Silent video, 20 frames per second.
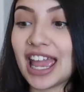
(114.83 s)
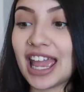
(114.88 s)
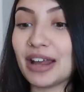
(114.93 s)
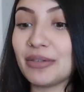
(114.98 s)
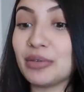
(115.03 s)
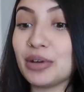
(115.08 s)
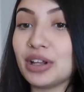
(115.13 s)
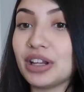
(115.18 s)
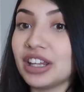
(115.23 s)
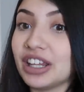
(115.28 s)

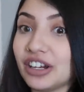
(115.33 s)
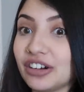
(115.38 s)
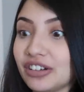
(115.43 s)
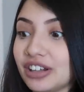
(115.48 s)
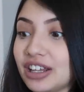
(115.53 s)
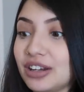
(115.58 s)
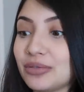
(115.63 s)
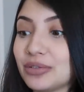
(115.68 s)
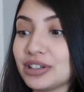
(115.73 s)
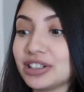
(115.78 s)
And we
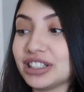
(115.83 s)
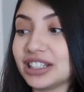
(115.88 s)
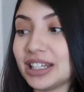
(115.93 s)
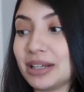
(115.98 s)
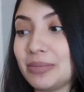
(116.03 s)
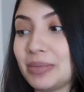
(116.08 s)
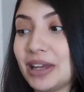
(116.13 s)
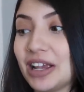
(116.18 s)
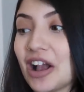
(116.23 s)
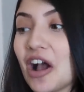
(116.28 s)
literally were
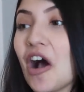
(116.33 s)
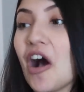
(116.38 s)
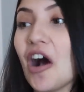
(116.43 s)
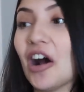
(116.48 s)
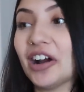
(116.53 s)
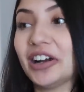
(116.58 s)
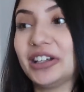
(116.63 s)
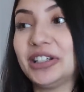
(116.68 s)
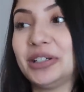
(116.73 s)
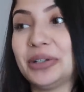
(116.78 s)
sleeping
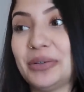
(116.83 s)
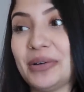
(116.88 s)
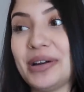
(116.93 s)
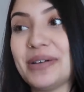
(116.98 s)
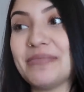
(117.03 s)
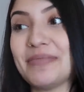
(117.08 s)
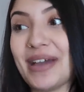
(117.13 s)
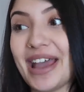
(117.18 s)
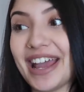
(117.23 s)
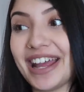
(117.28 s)
on a
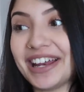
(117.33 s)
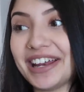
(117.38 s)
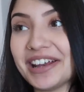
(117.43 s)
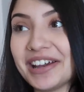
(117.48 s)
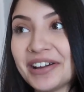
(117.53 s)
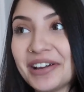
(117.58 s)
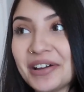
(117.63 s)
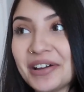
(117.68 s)
twin bed,